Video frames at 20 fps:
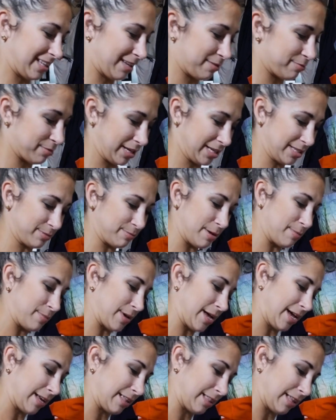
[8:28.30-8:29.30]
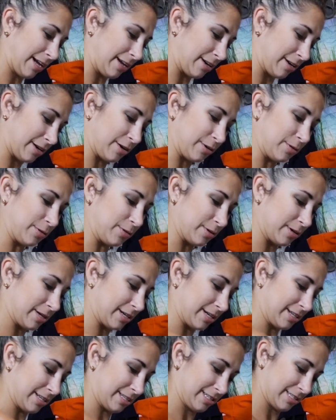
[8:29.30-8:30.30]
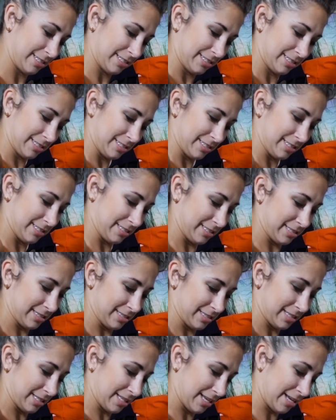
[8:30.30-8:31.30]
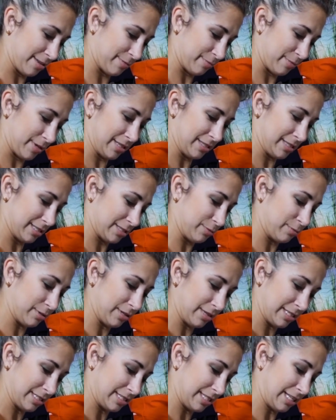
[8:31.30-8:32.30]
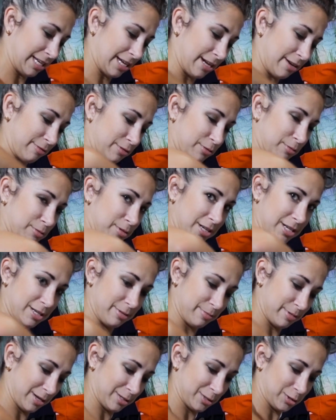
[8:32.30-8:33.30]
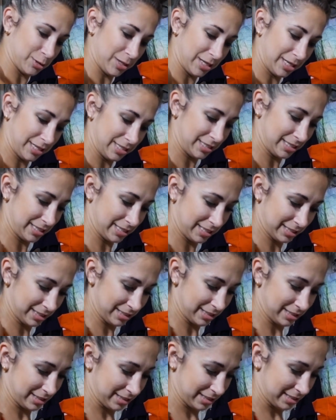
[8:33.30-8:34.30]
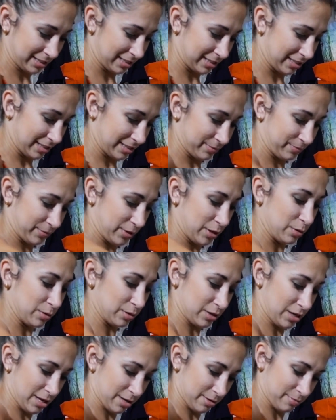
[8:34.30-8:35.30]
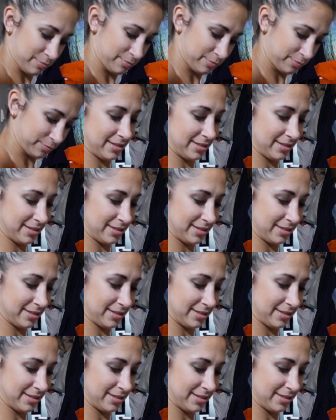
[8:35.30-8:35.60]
that makes my bag lighter, or that means it's one less thing I have to worry about trying to use up.